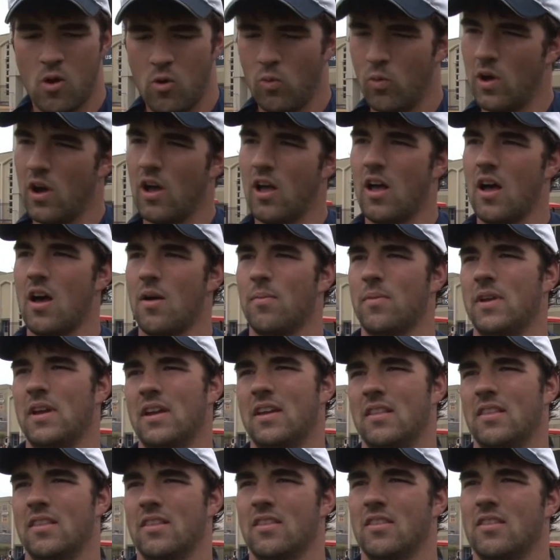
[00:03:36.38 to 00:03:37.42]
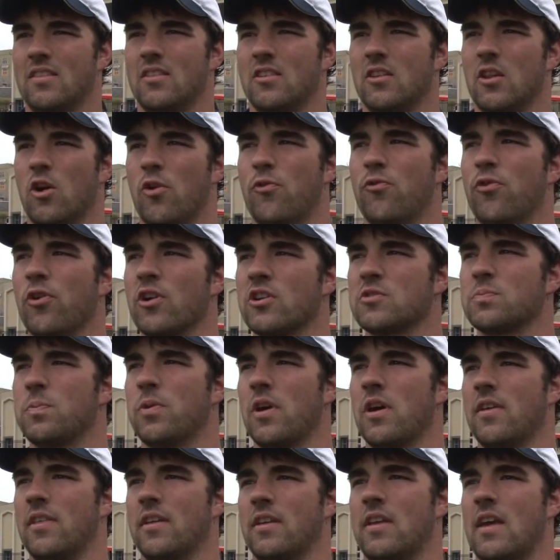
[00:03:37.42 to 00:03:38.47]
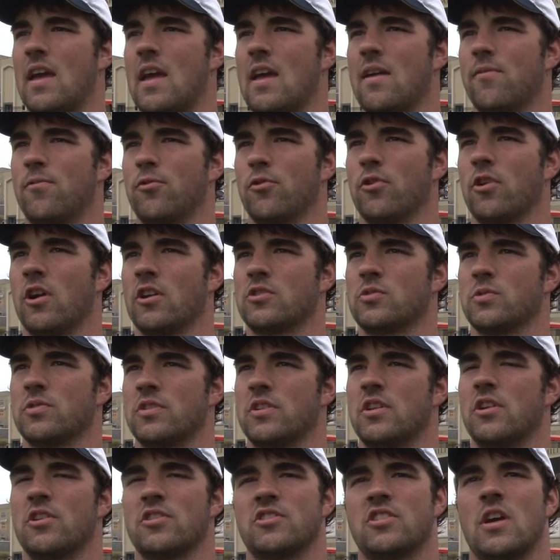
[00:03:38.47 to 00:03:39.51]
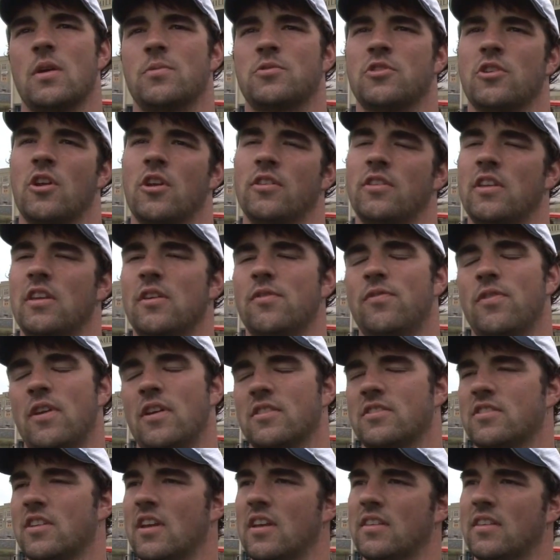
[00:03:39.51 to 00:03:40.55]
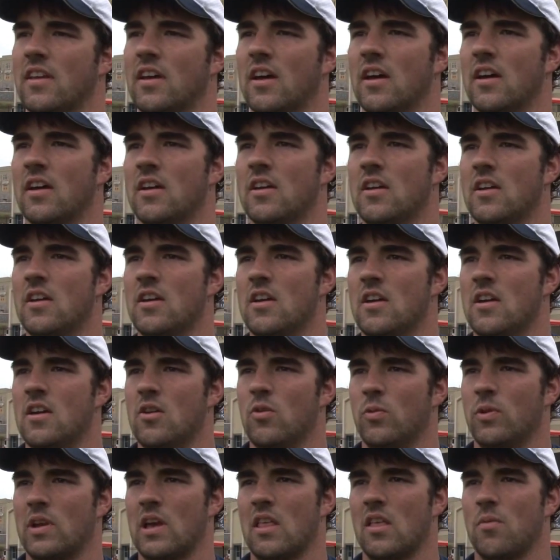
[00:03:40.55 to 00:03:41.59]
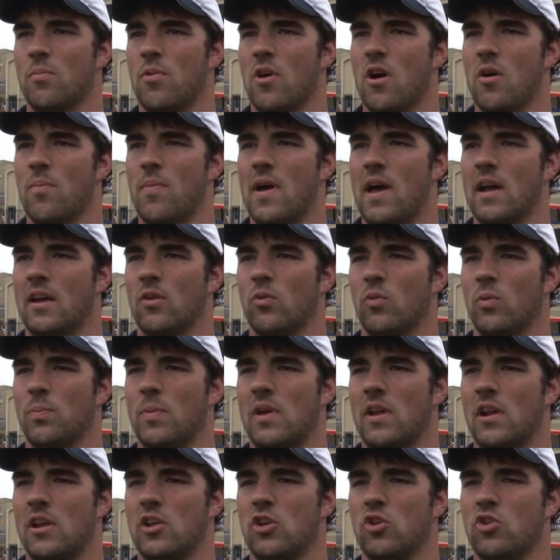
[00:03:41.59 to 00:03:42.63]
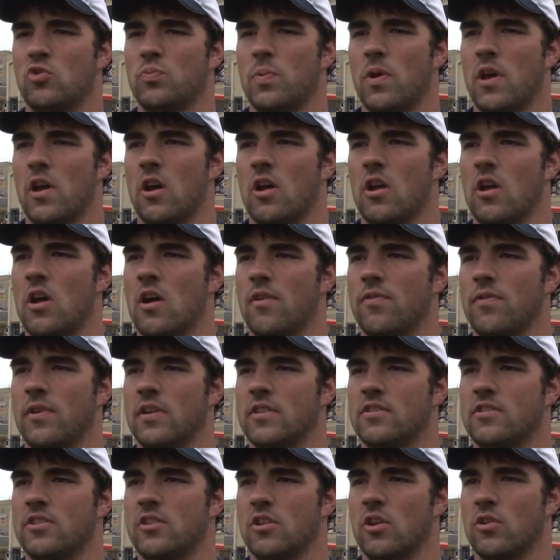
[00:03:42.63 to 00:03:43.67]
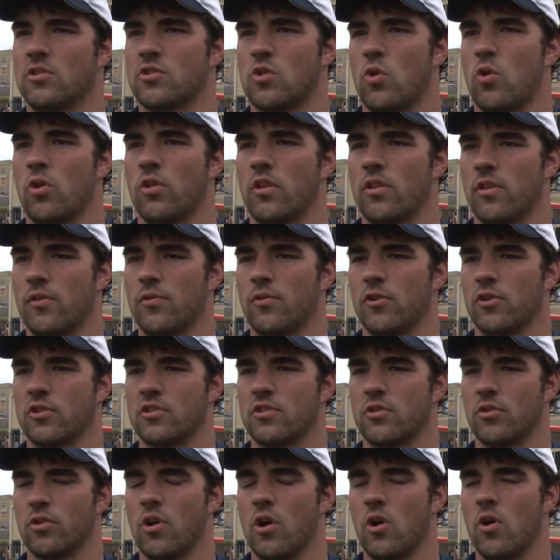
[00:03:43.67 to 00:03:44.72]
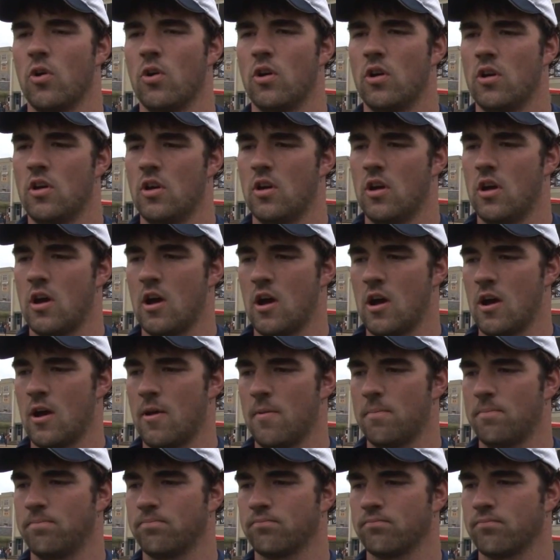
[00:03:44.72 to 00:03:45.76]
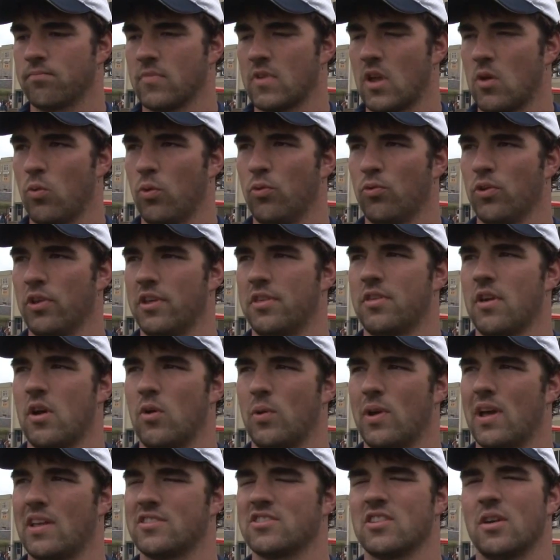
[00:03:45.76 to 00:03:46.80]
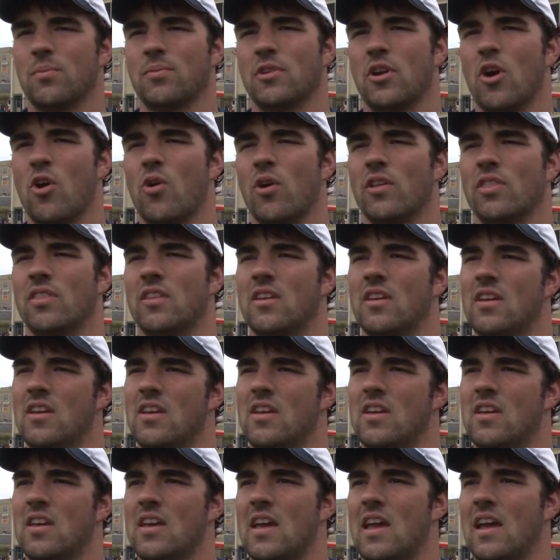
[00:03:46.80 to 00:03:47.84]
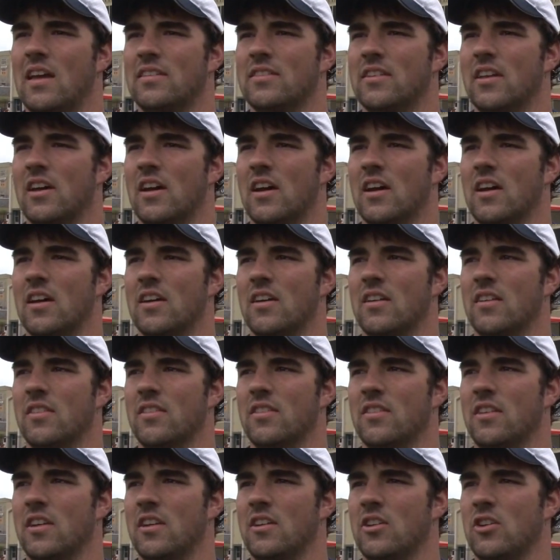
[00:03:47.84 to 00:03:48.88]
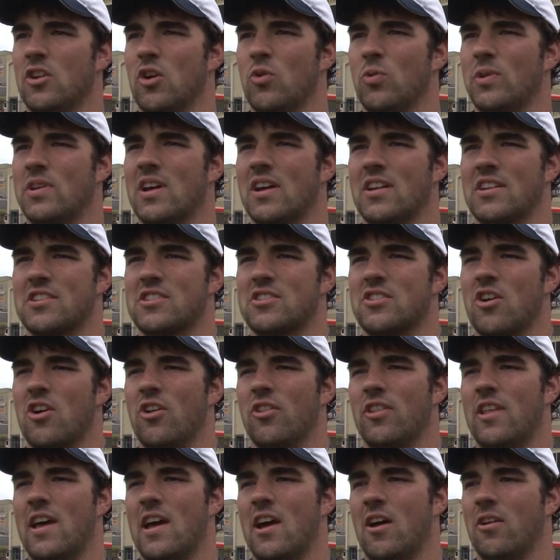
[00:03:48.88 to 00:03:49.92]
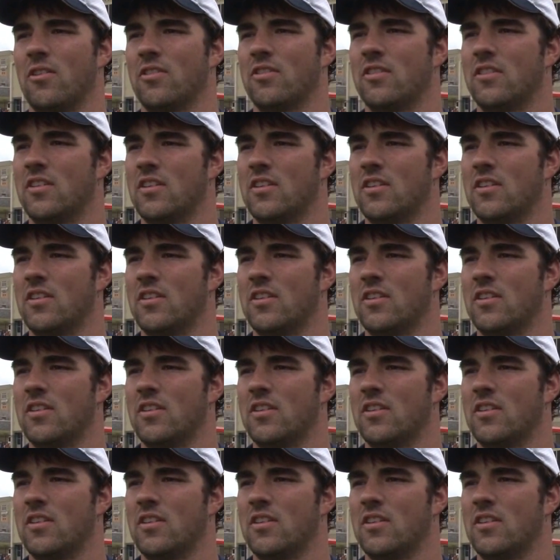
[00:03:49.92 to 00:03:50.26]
Well, I mean, you know, first play of the game for us was an interception on defense, and we got the ball back and we made a huge play on offense, you know, scoring on the first throw. And we really thought we had something going. And then, you know, we kind of stalled out.